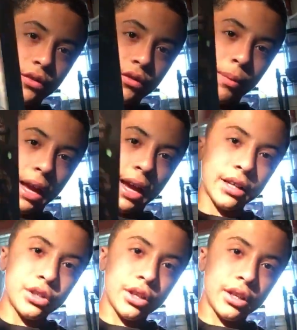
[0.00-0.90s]
view of the
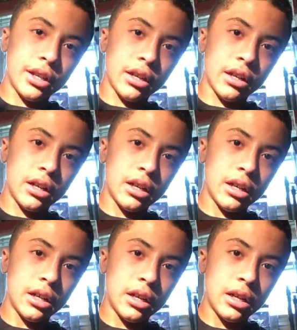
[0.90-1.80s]
packaging here.
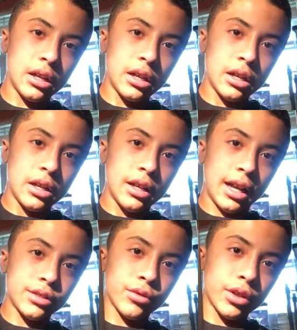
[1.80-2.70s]

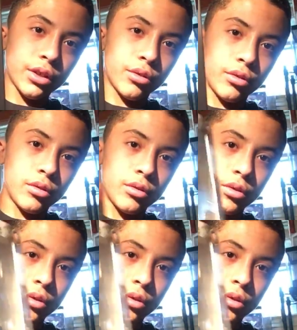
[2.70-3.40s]
That's really cool.